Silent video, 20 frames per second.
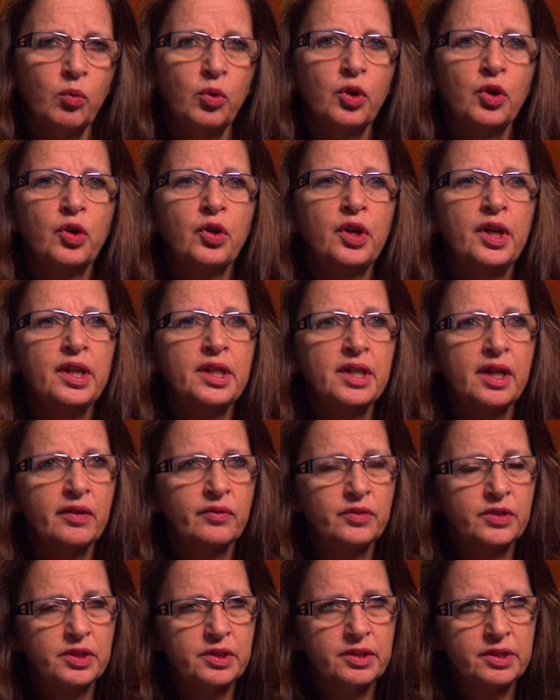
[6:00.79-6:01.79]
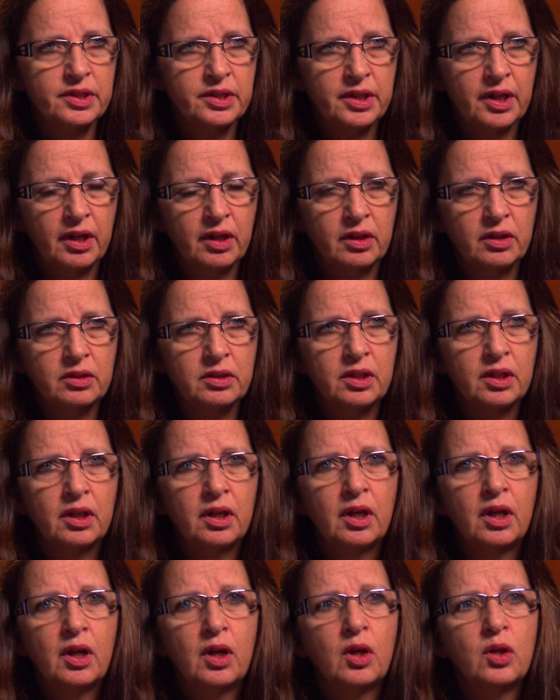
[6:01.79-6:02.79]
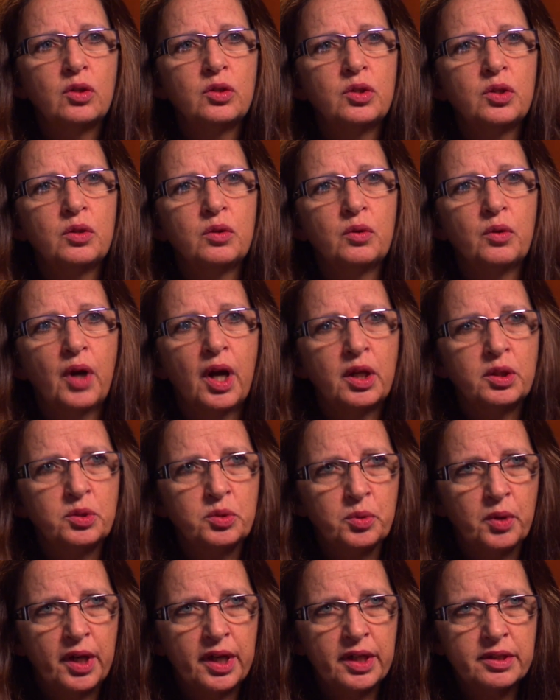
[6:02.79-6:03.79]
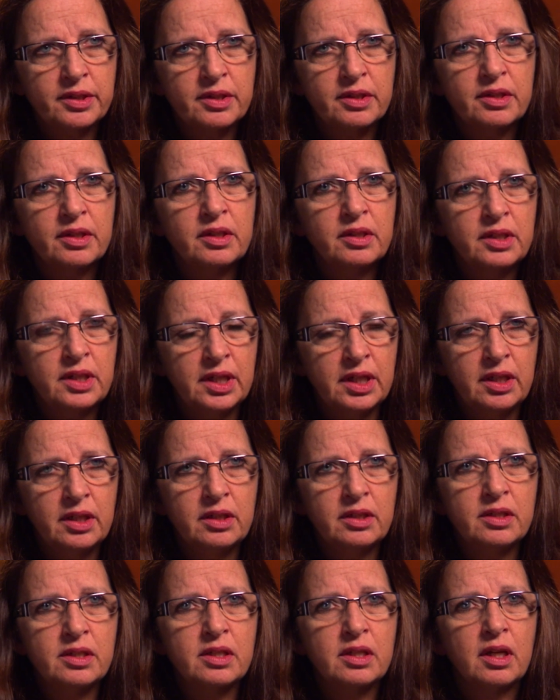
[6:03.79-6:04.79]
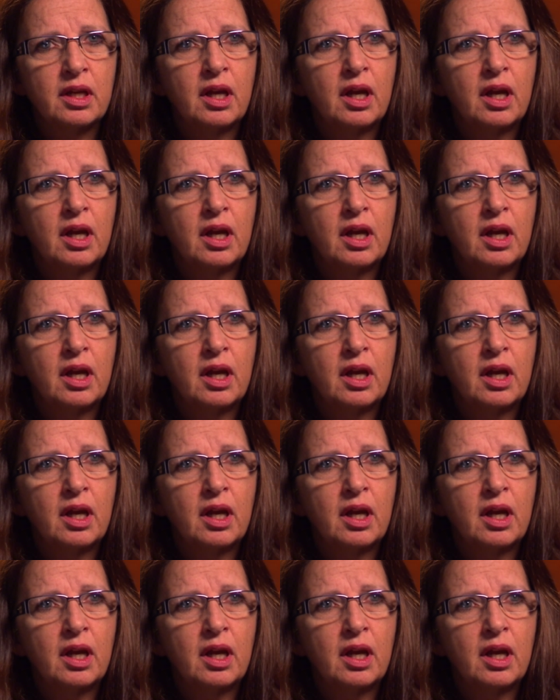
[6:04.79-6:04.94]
We're going to have to start to address the needs